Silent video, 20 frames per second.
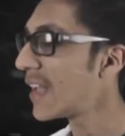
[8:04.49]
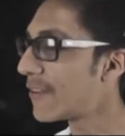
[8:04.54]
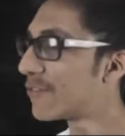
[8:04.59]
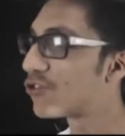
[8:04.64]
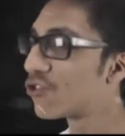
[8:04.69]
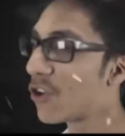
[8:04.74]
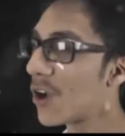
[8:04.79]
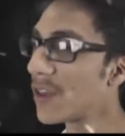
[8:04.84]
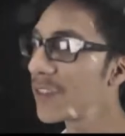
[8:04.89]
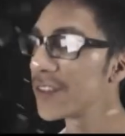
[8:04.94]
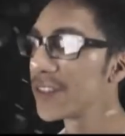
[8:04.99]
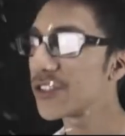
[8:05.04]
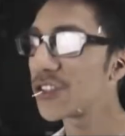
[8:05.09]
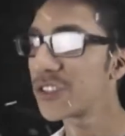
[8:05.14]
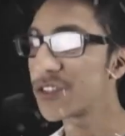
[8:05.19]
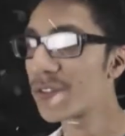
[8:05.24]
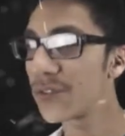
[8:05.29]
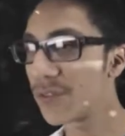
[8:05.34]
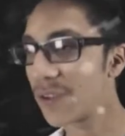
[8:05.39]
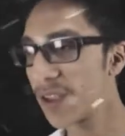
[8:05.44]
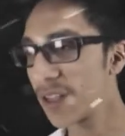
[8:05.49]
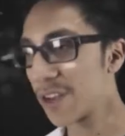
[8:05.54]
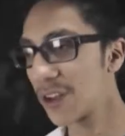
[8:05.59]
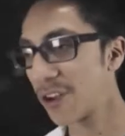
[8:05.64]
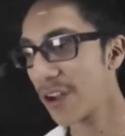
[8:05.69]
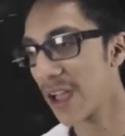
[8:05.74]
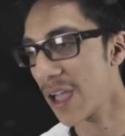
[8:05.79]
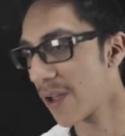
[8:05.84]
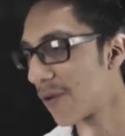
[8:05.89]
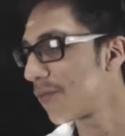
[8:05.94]
After all these years of
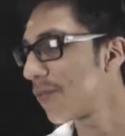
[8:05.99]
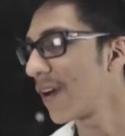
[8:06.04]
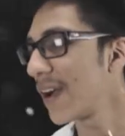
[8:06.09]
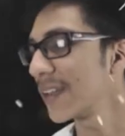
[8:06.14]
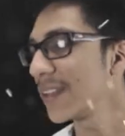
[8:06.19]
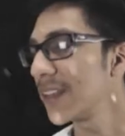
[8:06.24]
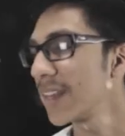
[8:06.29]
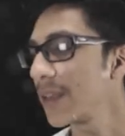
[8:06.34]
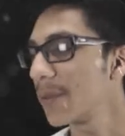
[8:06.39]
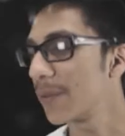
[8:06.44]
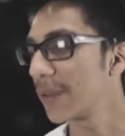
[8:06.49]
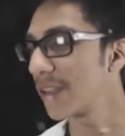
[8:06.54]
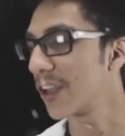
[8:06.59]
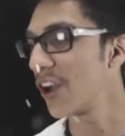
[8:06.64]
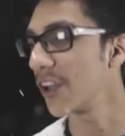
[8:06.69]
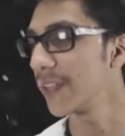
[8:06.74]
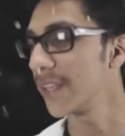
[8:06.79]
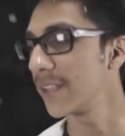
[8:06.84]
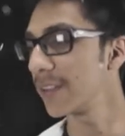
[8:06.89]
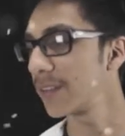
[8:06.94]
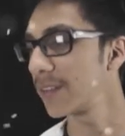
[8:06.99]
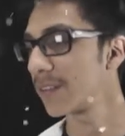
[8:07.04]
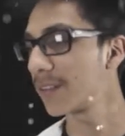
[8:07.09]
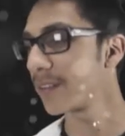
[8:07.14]
failure, I have finally begun it.